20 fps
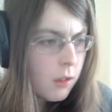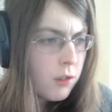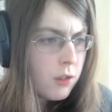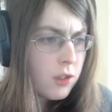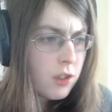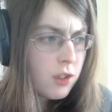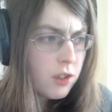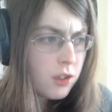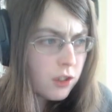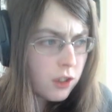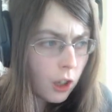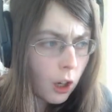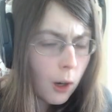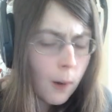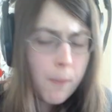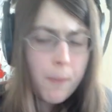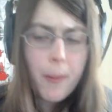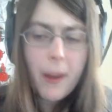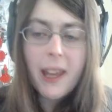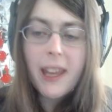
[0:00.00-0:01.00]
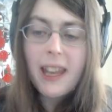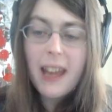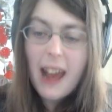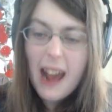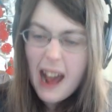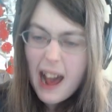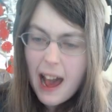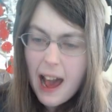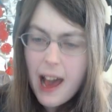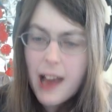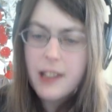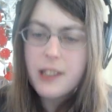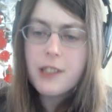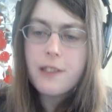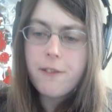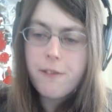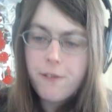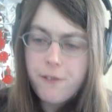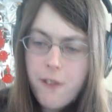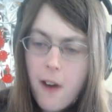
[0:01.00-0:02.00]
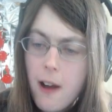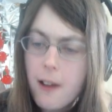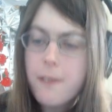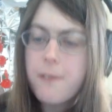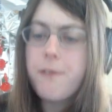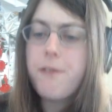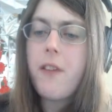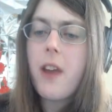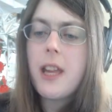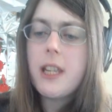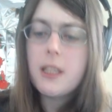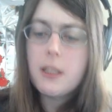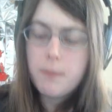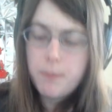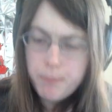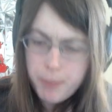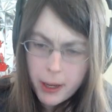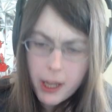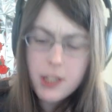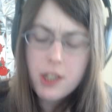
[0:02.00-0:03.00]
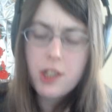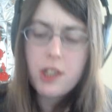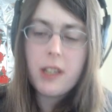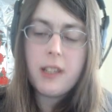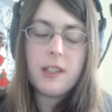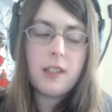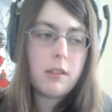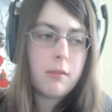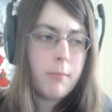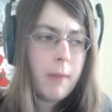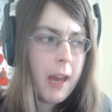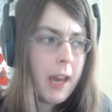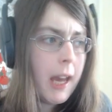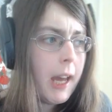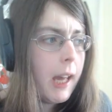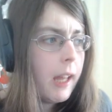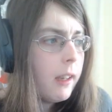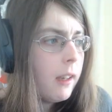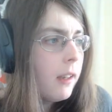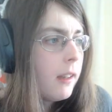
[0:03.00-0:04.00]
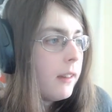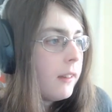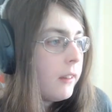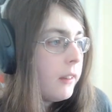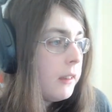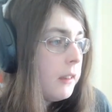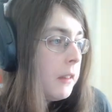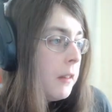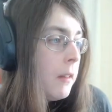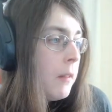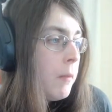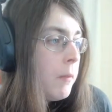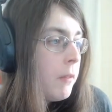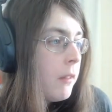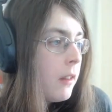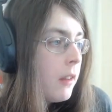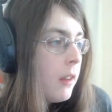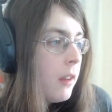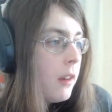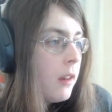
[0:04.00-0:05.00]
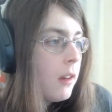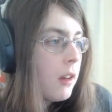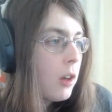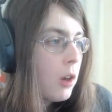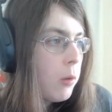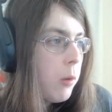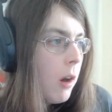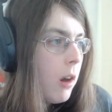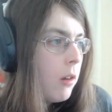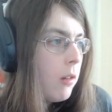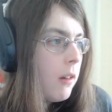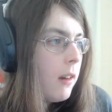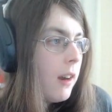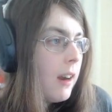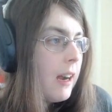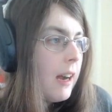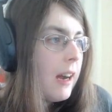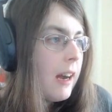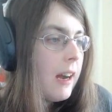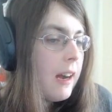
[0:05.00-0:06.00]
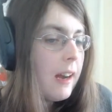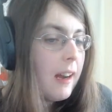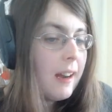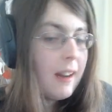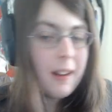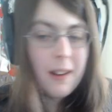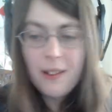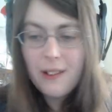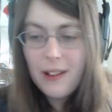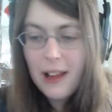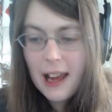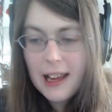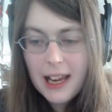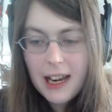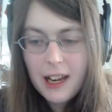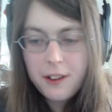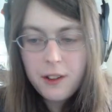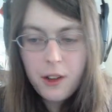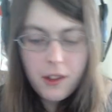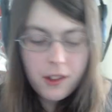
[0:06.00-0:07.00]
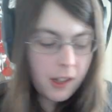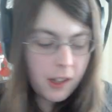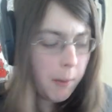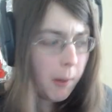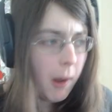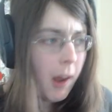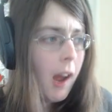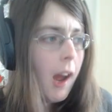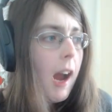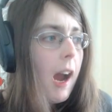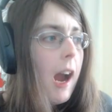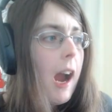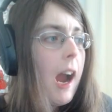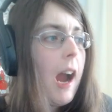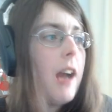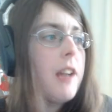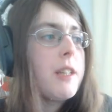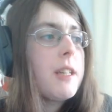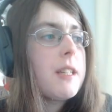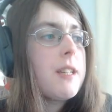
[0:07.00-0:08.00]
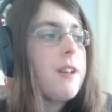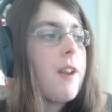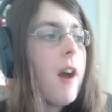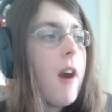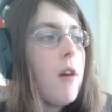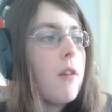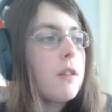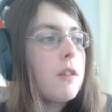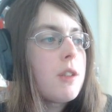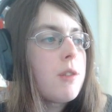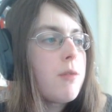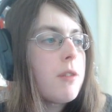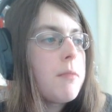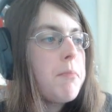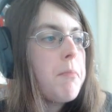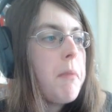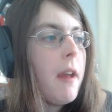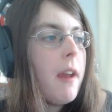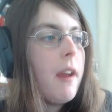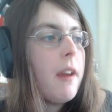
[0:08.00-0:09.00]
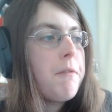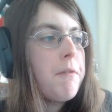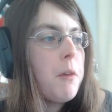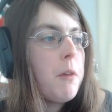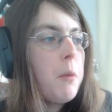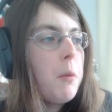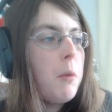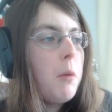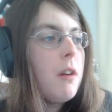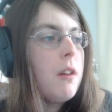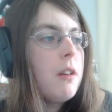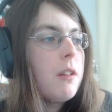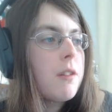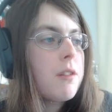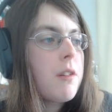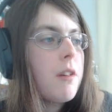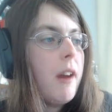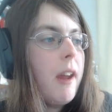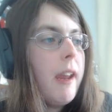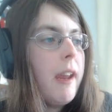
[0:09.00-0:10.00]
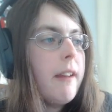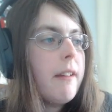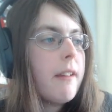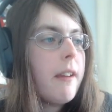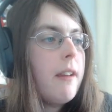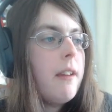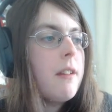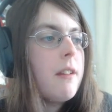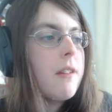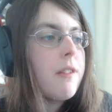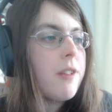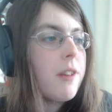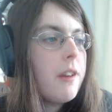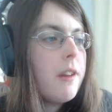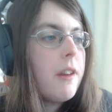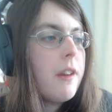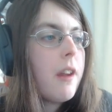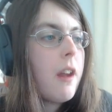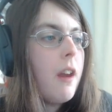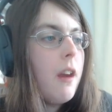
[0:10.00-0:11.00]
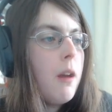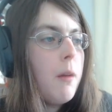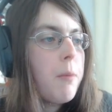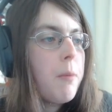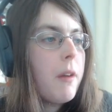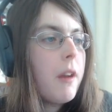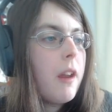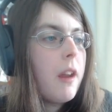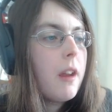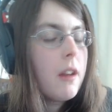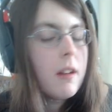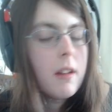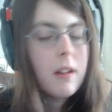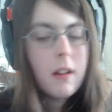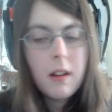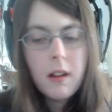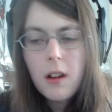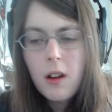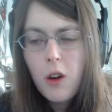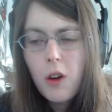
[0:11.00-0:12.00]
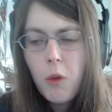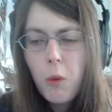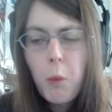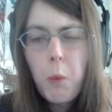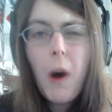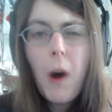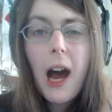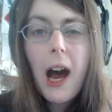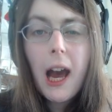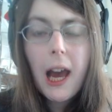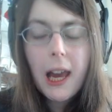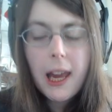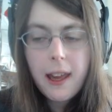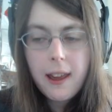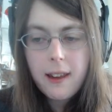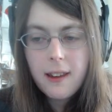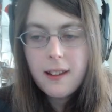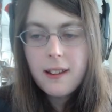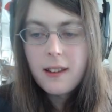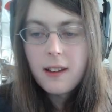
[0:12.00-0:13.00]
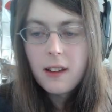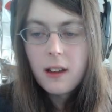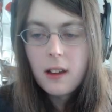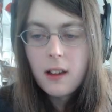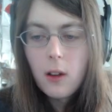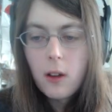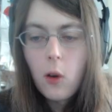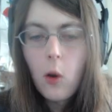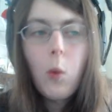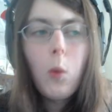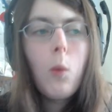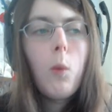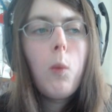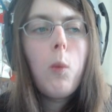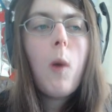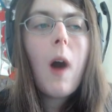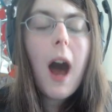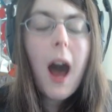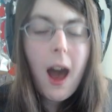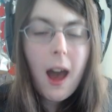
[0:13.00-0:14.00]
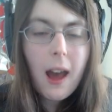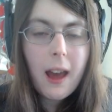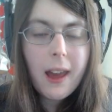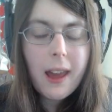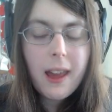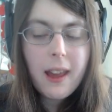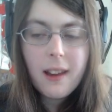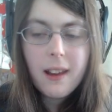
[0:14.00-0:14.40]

Stupid ass fuckface bitches, man! Quote. I gotta do the typing. I just lost respect for once great Tennessee company. Why? Why?